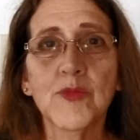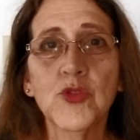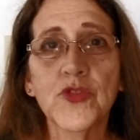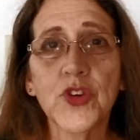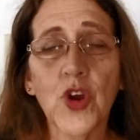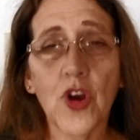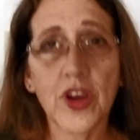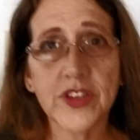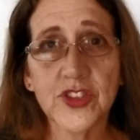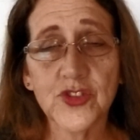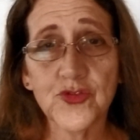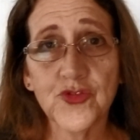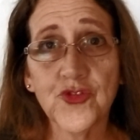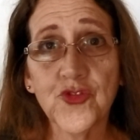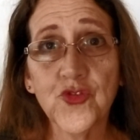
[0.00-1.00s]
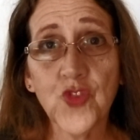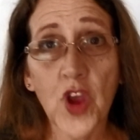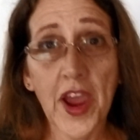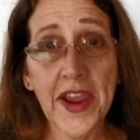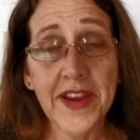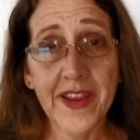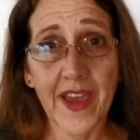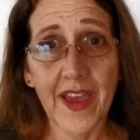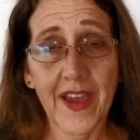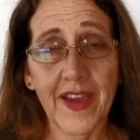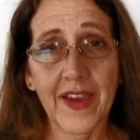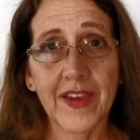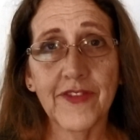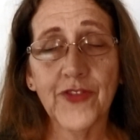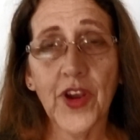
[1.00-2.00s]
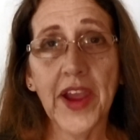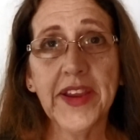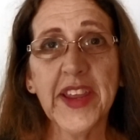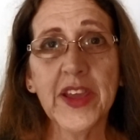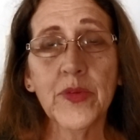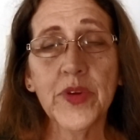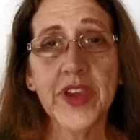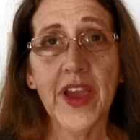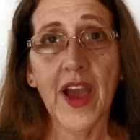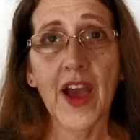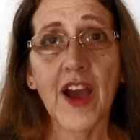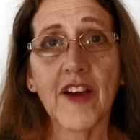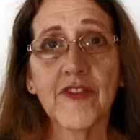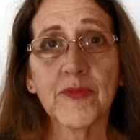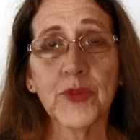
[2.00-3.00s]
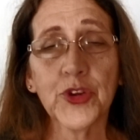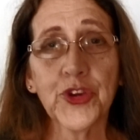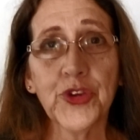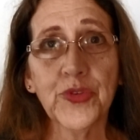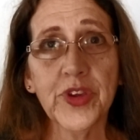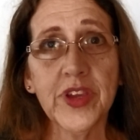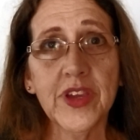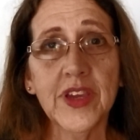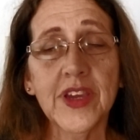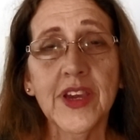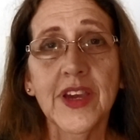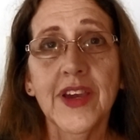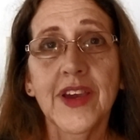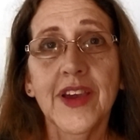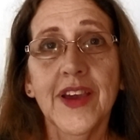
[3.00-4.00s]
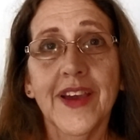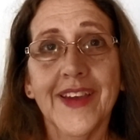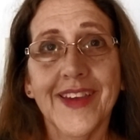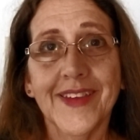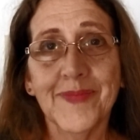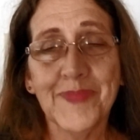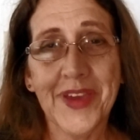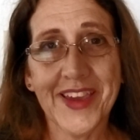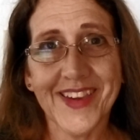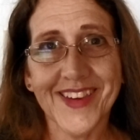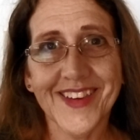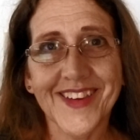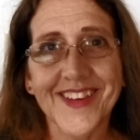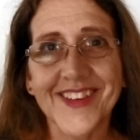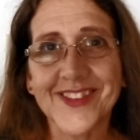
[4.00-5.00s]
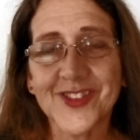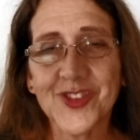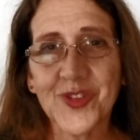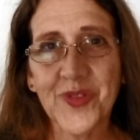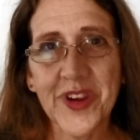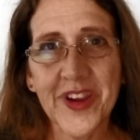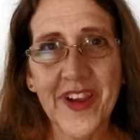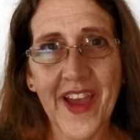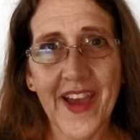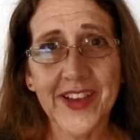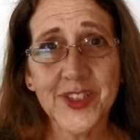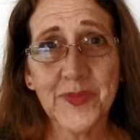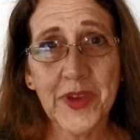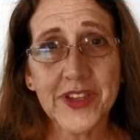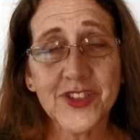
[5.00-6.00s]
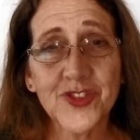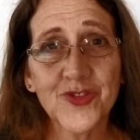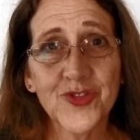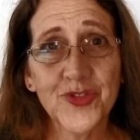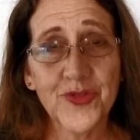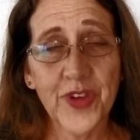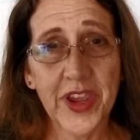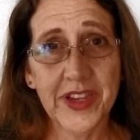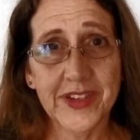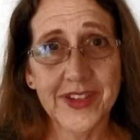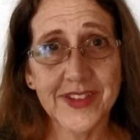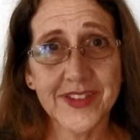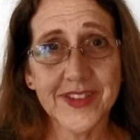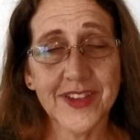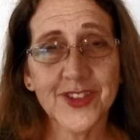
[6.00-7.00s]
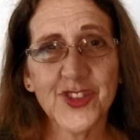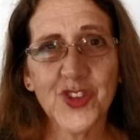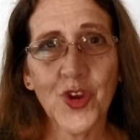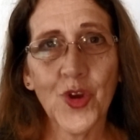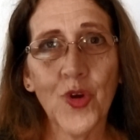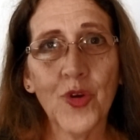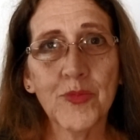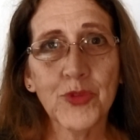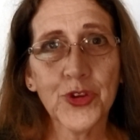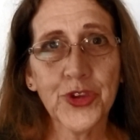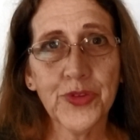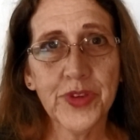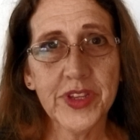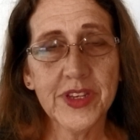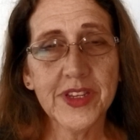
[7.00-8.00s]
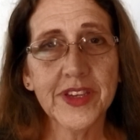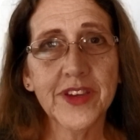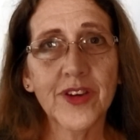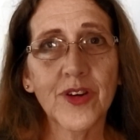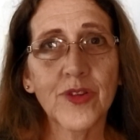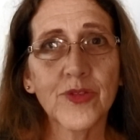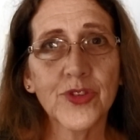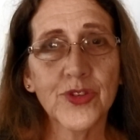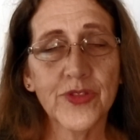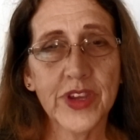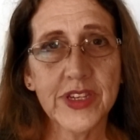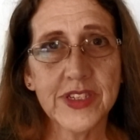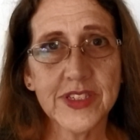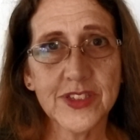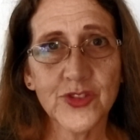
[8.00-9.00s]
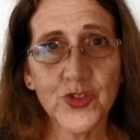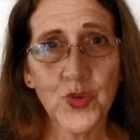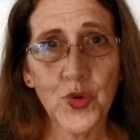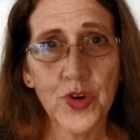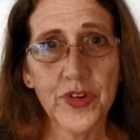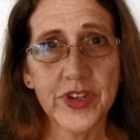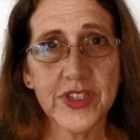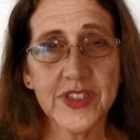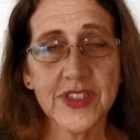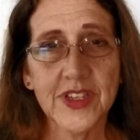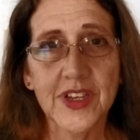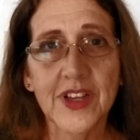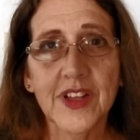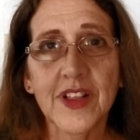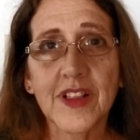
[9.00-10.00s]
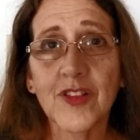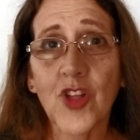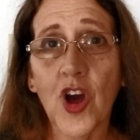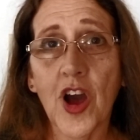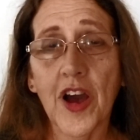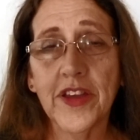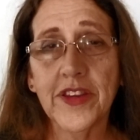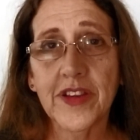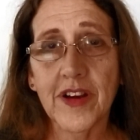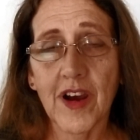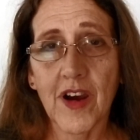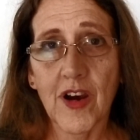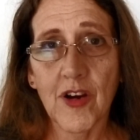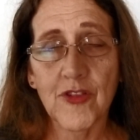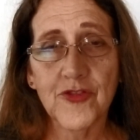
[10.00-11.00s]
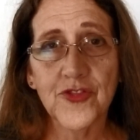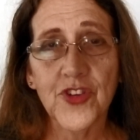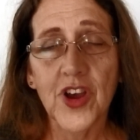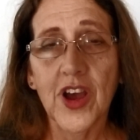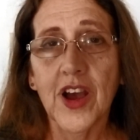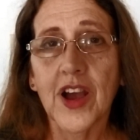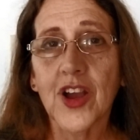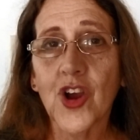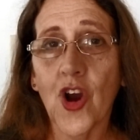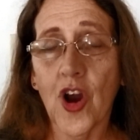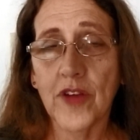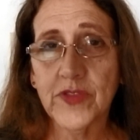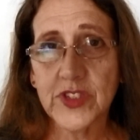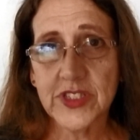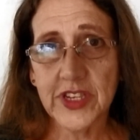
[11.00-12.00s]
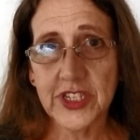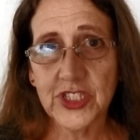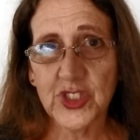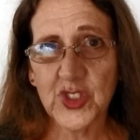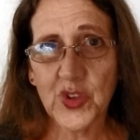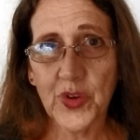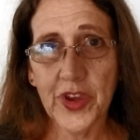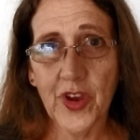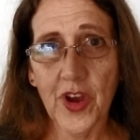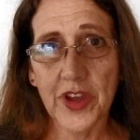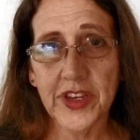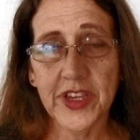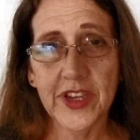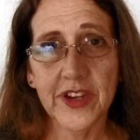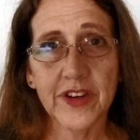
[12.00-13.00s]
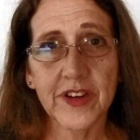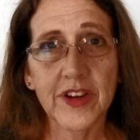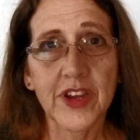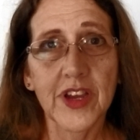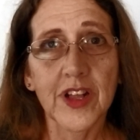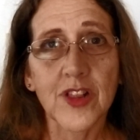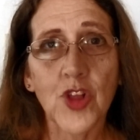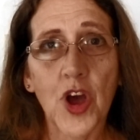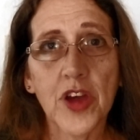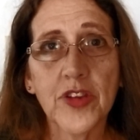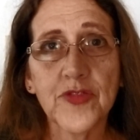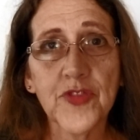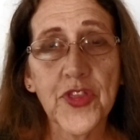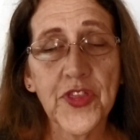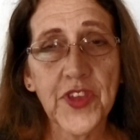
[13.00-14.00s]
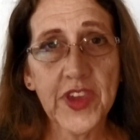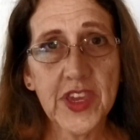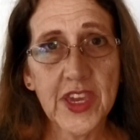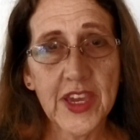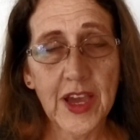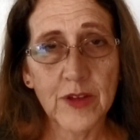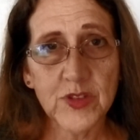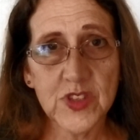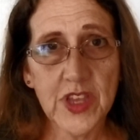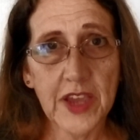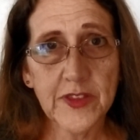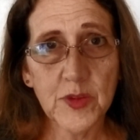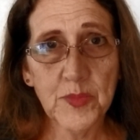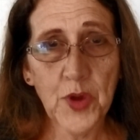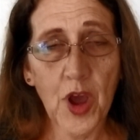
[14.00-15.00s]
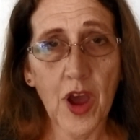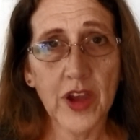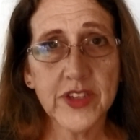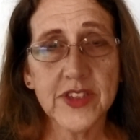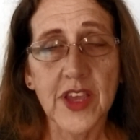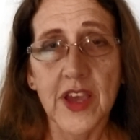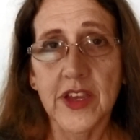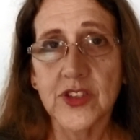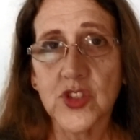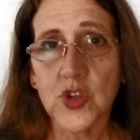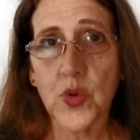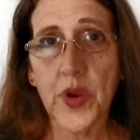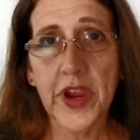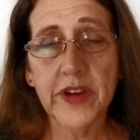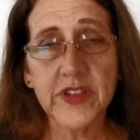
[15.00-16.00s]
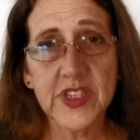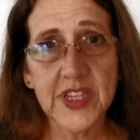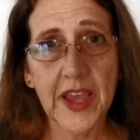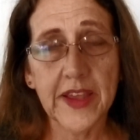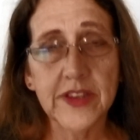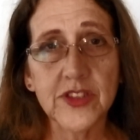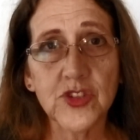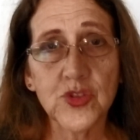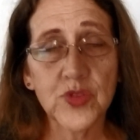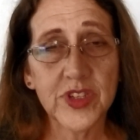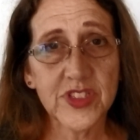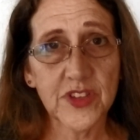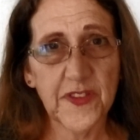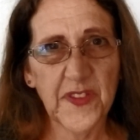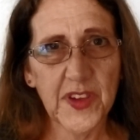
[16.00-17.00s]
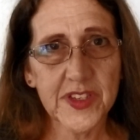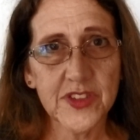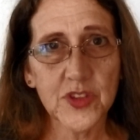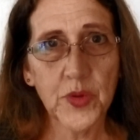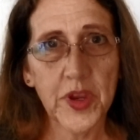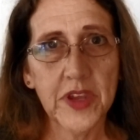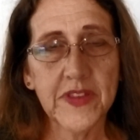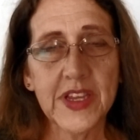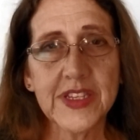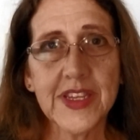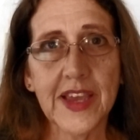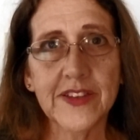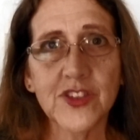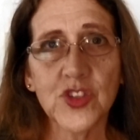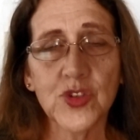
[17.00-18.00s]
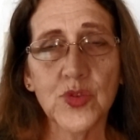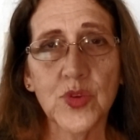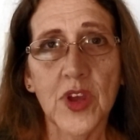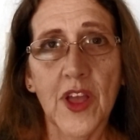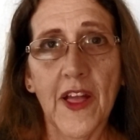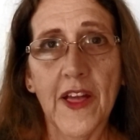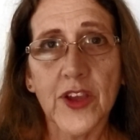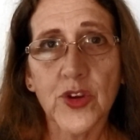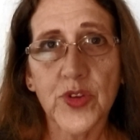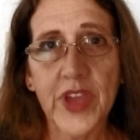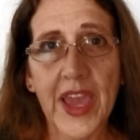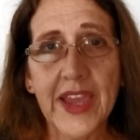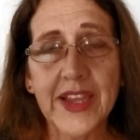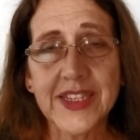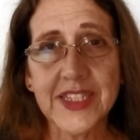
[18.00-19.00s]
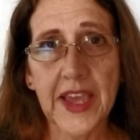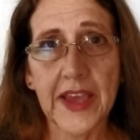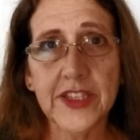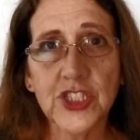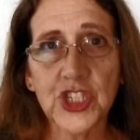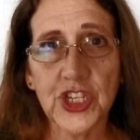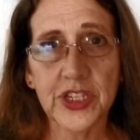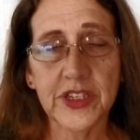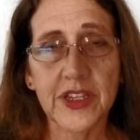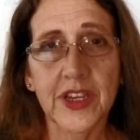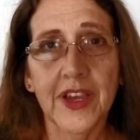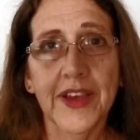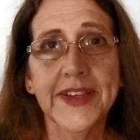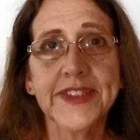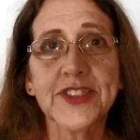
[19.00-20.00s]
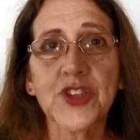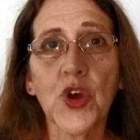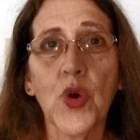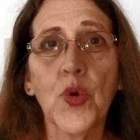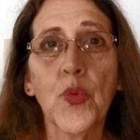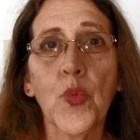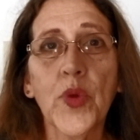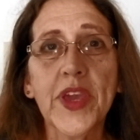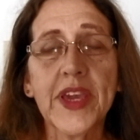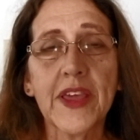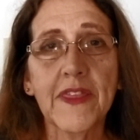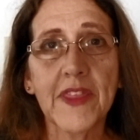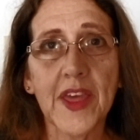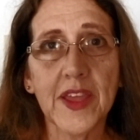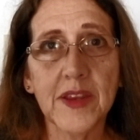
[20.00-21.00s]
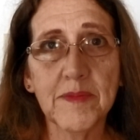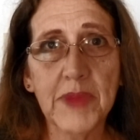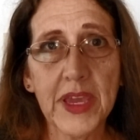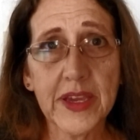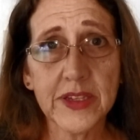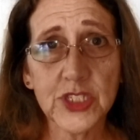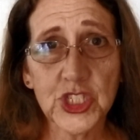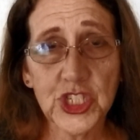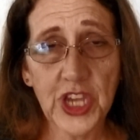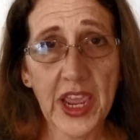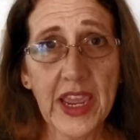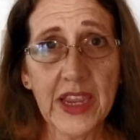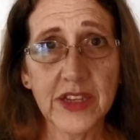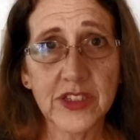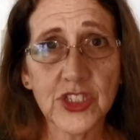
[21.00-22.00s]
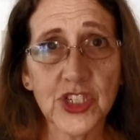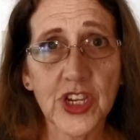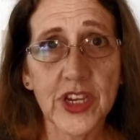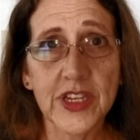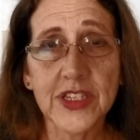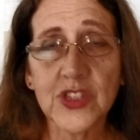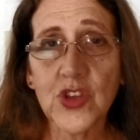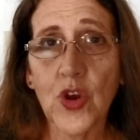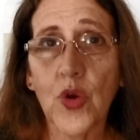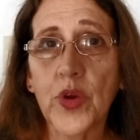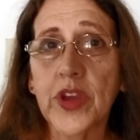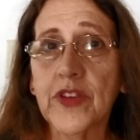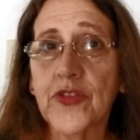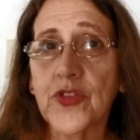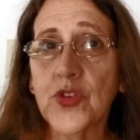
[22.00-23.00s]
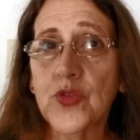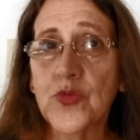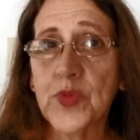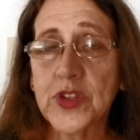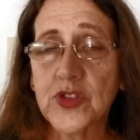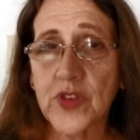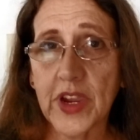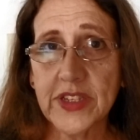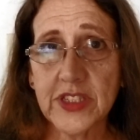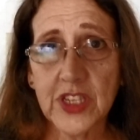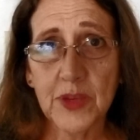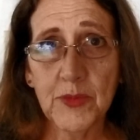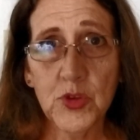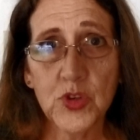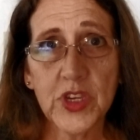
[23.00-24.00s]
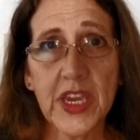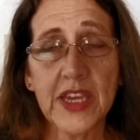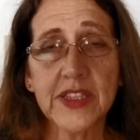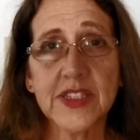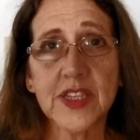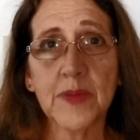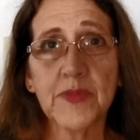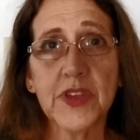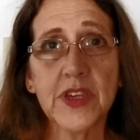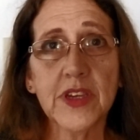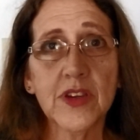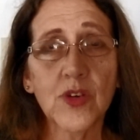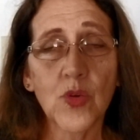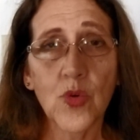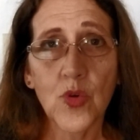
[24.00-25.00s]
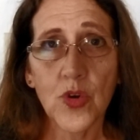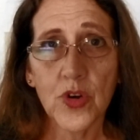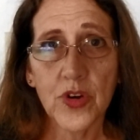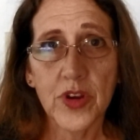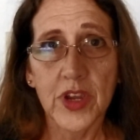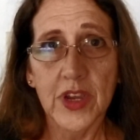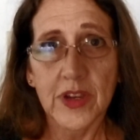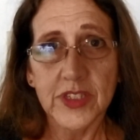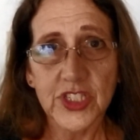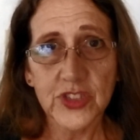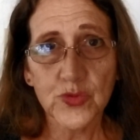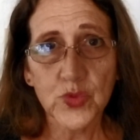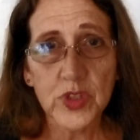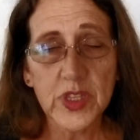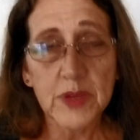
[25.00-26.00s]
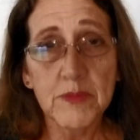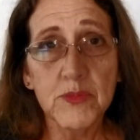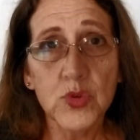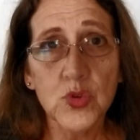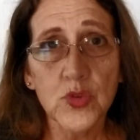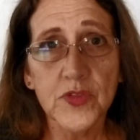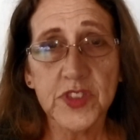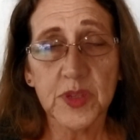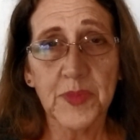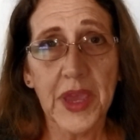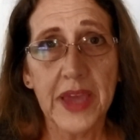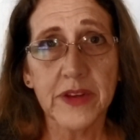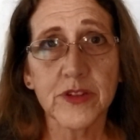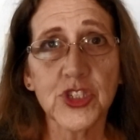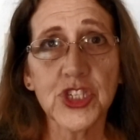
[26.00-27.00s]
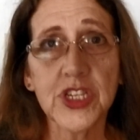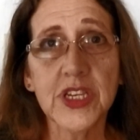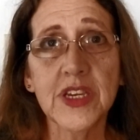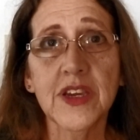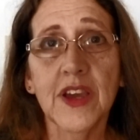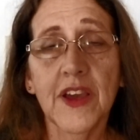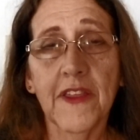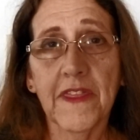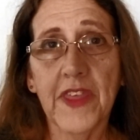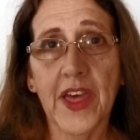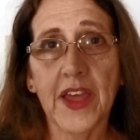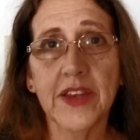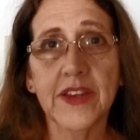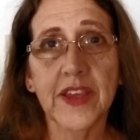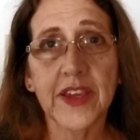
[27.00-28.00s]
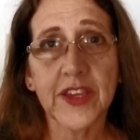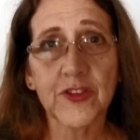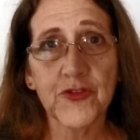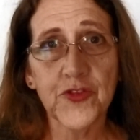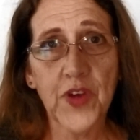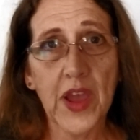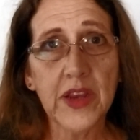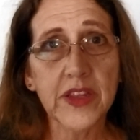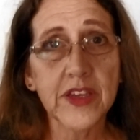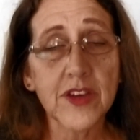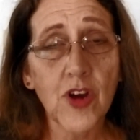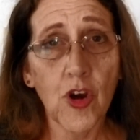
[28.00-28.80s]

Moving on to Friday, we have Mercury making a square aspect to Uranus. So Mercury in Leo, Uranus in Taurus, a lot of conversations going on here, a lot of thinking outside the box. Squares tend to, it's a fixed square, they tend to create tension so we can then make a change. So if you've been trying to communicate something or just really move some energy, then it can finally